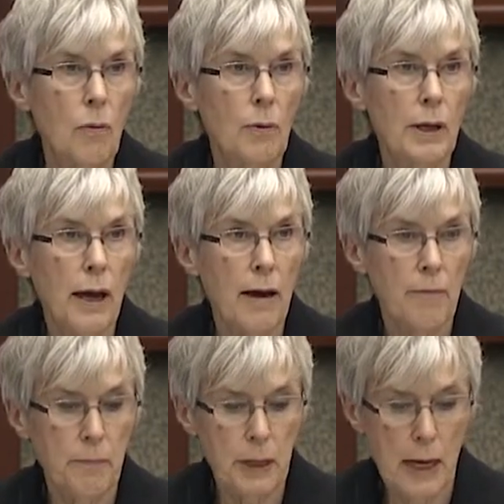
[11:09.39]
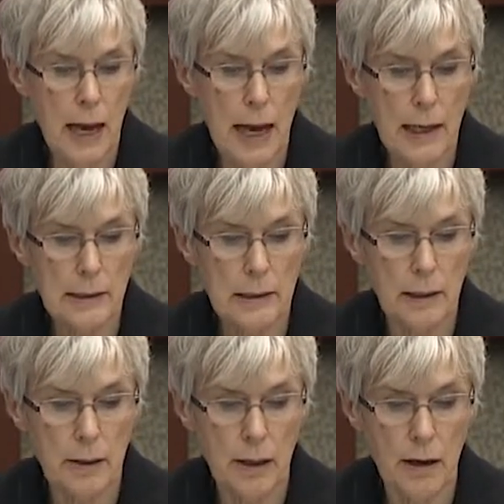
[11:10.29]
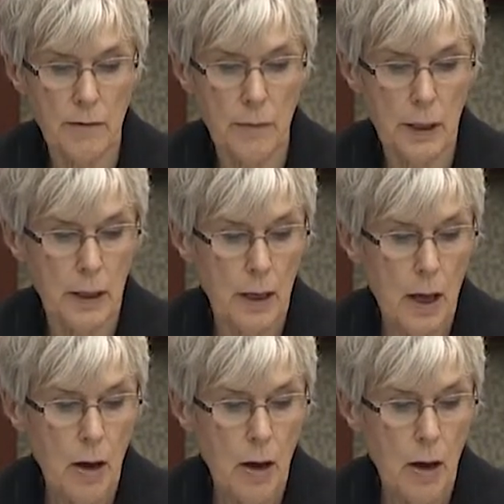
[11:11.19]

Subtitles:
we have been asking the government